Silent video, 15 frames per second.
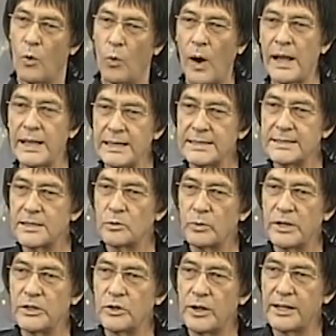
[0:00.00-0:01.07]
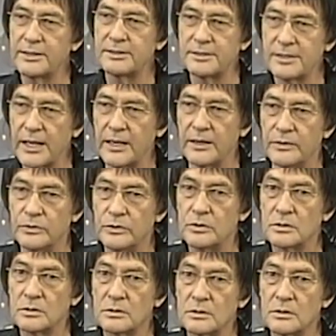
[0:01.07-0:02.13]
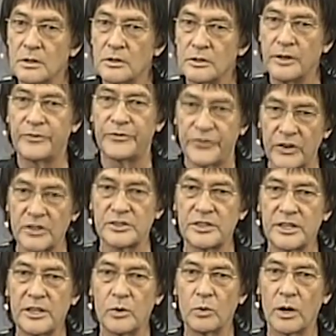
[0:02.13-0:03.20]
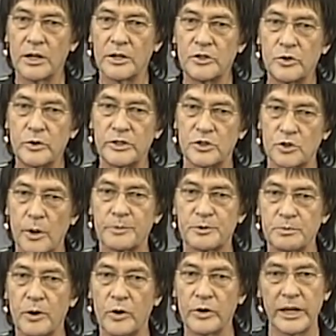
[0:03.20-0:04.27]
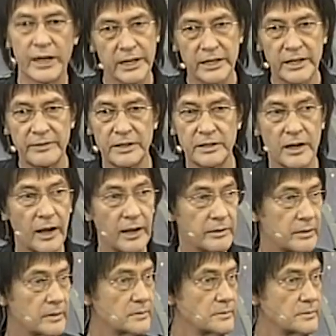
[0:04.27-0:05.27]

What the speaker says: Why is it when you get saved, The first thing you want to do is stop smoking and give a tithe.